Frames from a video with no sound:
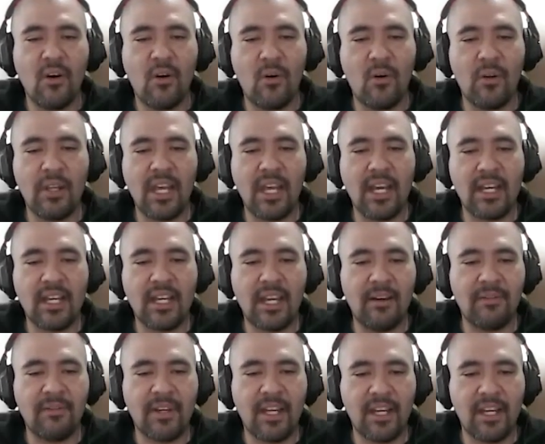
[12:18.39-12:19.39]
on a
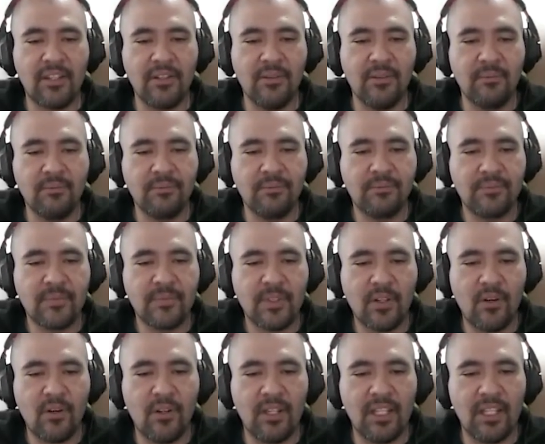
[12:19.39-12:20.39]
Kafka queue
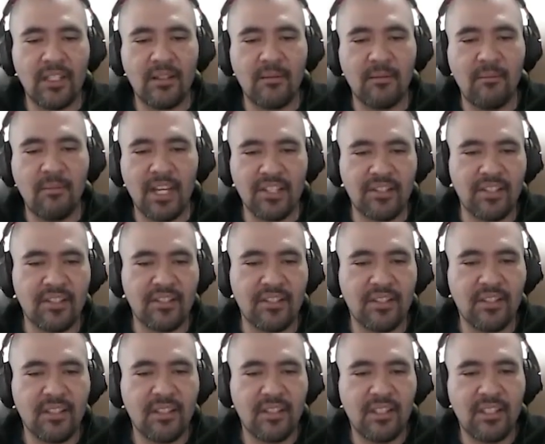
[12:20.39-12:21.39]
called
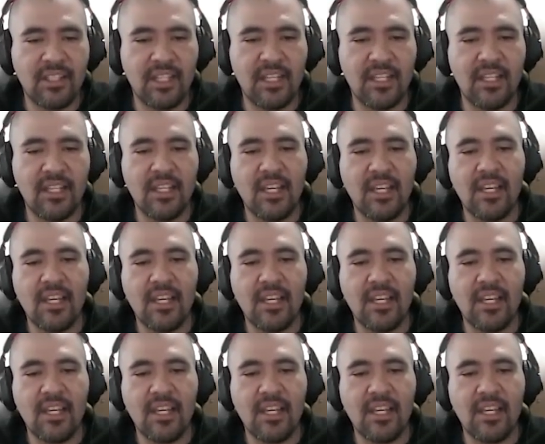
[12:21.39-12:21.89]
matches. Yeah.